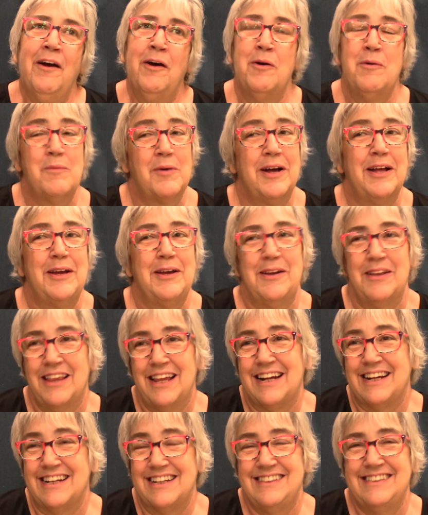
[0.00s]
Well, it,
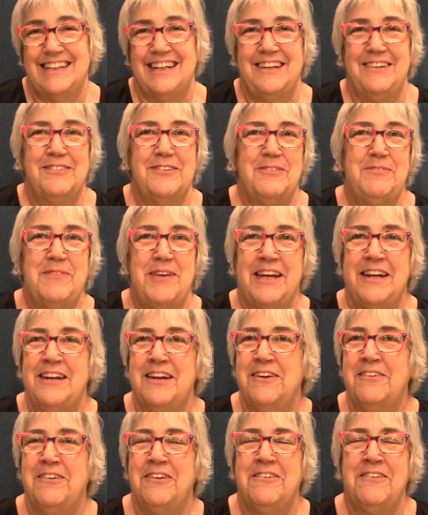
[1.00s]
like I said, it would be a
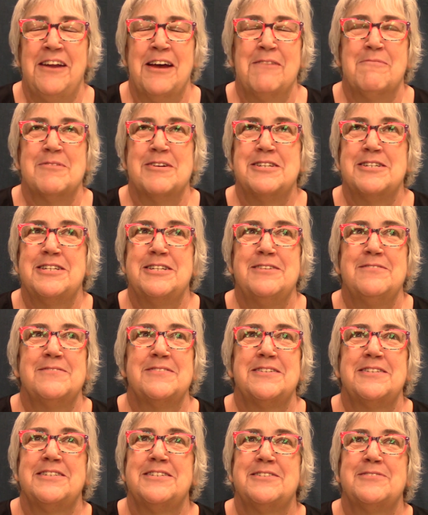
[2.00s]
no no now, but she
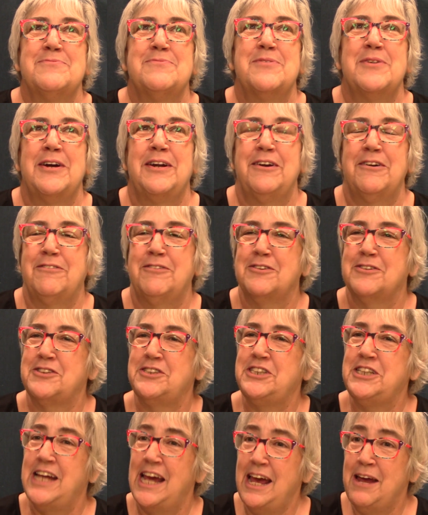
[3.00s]
was just wonderful.
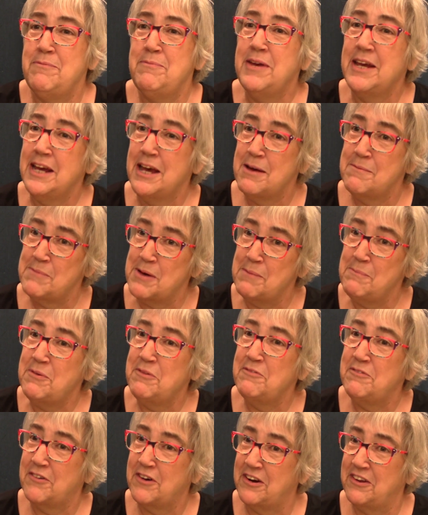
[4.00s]
She had me come up in
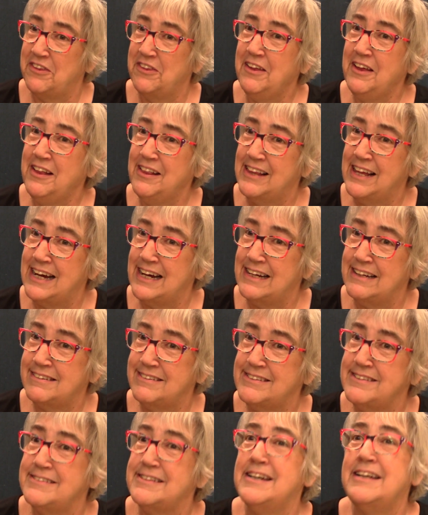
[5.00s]
front of the
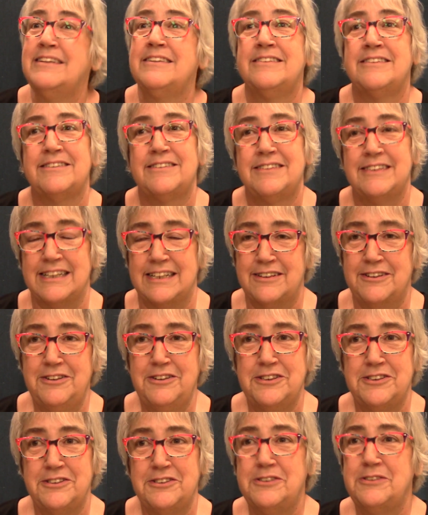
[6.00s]
class and just
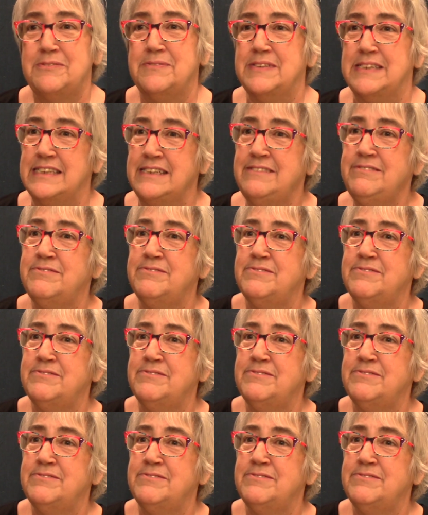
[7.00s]
introduce me.